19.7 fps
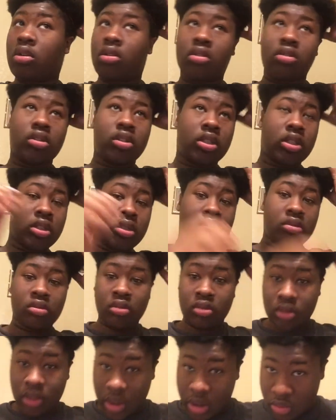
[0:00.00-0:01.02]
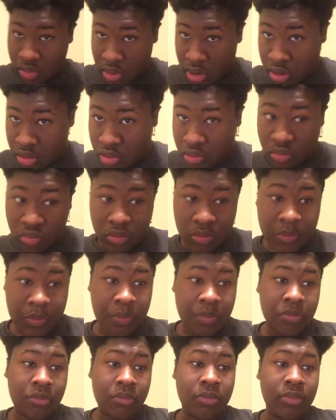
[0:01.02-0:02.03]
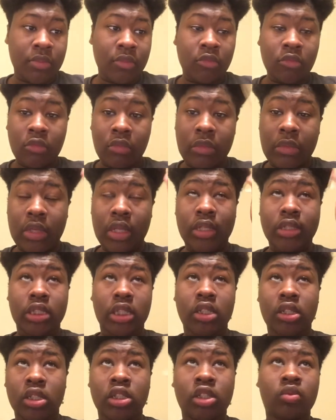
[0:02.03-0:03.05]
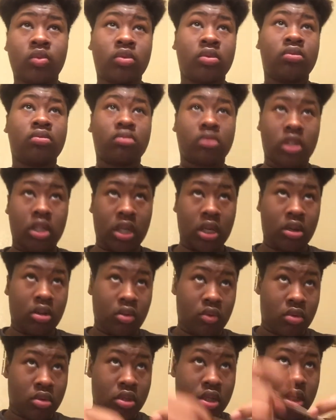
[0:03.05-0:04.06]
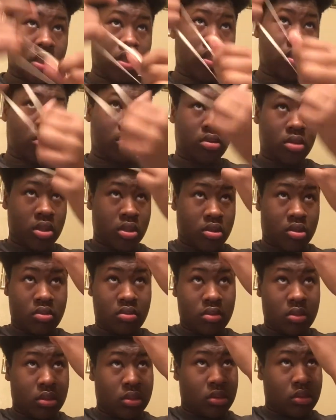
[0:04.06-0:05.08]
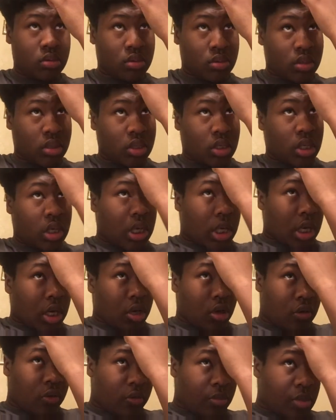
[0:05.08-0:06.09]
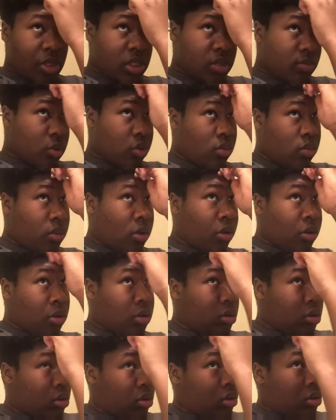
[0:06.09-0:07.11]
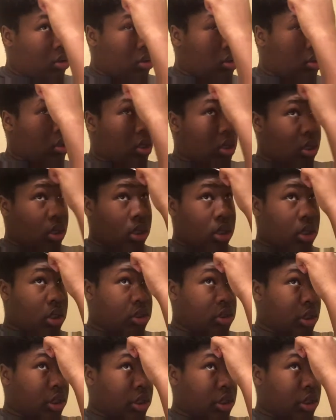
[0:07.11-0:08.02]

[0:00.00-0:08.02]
See, that's what I do. And I take this one and I go on ahead and I go from this middle part and I try to